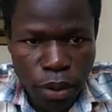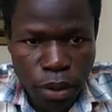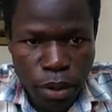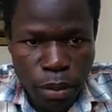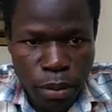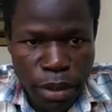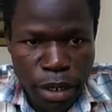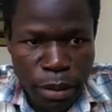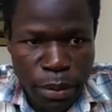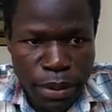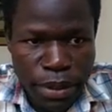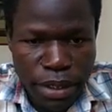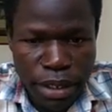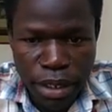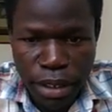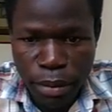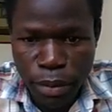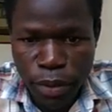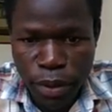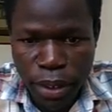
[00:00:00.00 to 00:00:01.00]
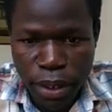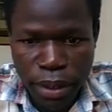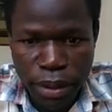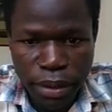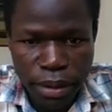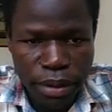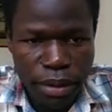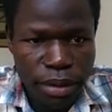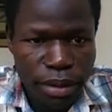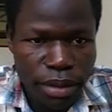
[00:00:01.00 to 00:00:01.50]
My name is Sandy Marker.
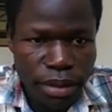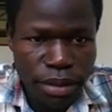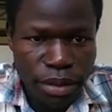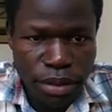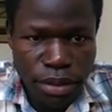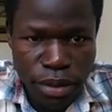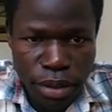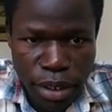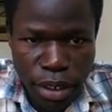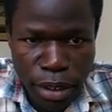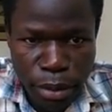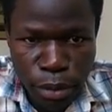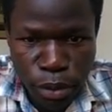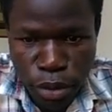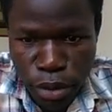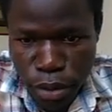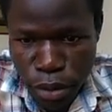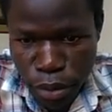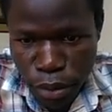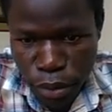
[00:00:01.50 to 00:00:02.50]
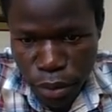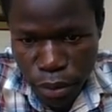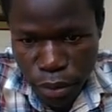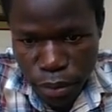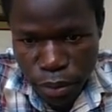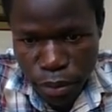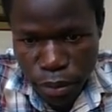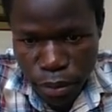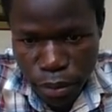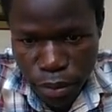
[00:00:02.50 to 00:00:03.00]
Today I'm going to
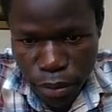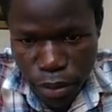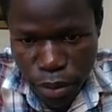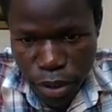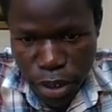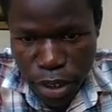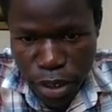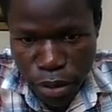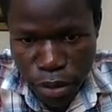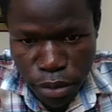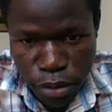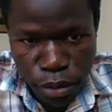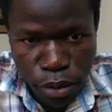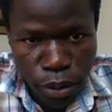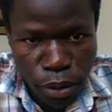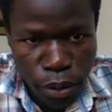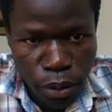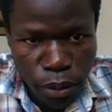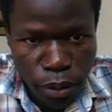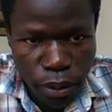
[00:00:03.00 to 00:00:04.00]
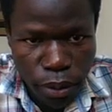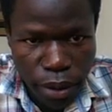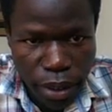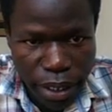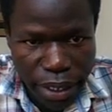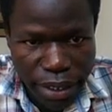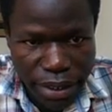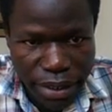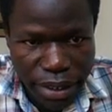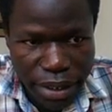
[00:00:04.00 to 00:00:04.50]
take you through
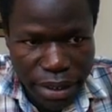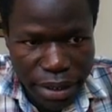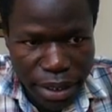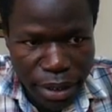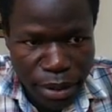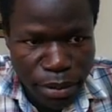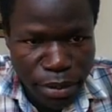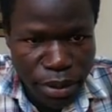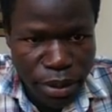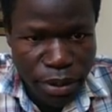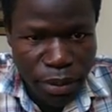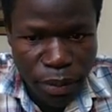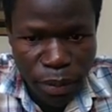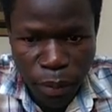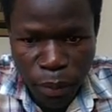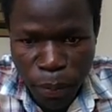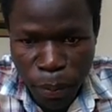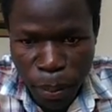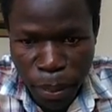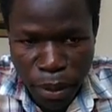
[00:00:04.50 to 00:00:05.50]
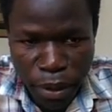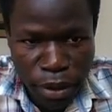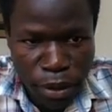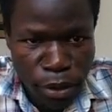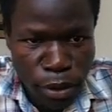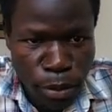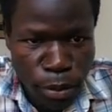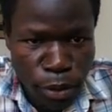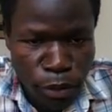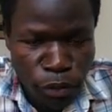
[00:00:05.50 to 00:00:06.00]
Excel terms,
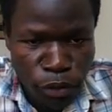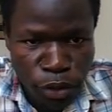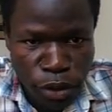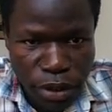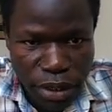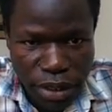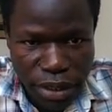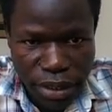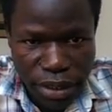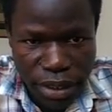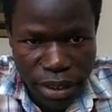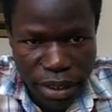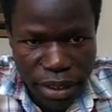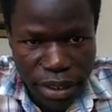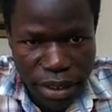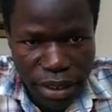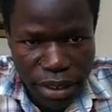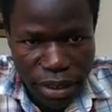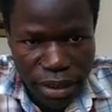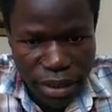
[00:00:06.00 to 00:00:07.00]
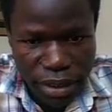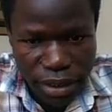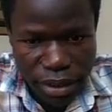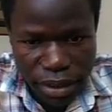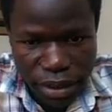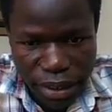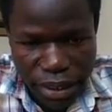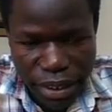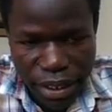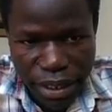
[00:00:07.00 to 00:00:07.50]
common features in
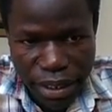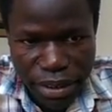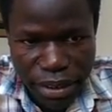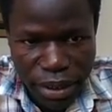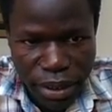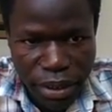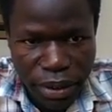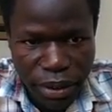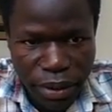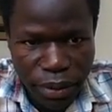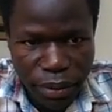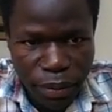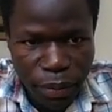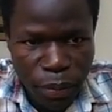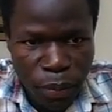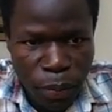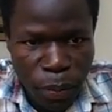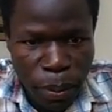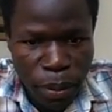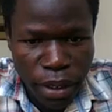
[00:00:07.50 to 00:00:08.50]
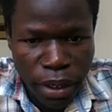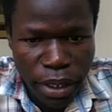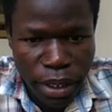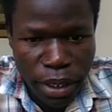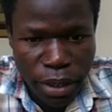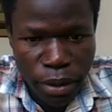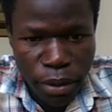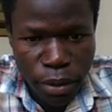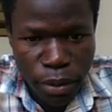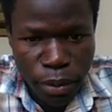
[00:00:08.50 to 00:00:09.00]
Excel.
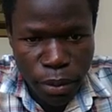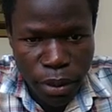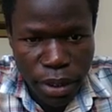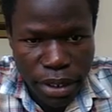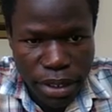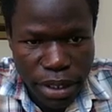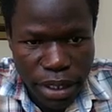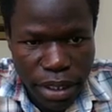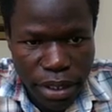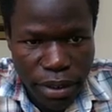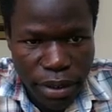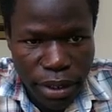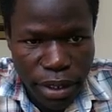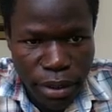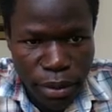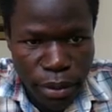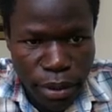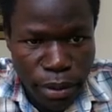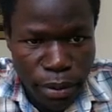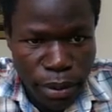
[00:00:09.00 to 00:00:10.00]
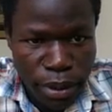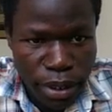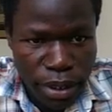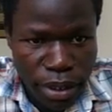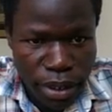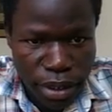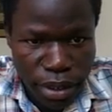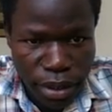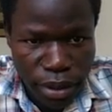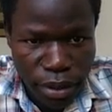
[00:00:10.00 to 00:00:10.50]
Now we are starting right away with
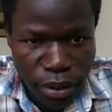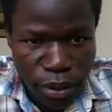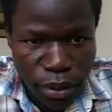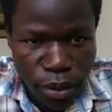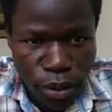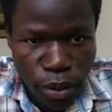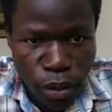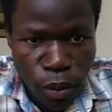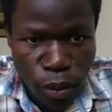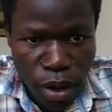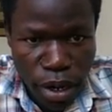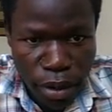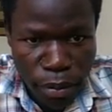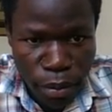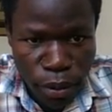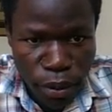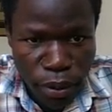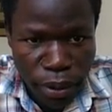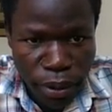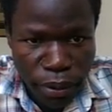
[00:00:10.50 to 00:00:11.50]
workbook.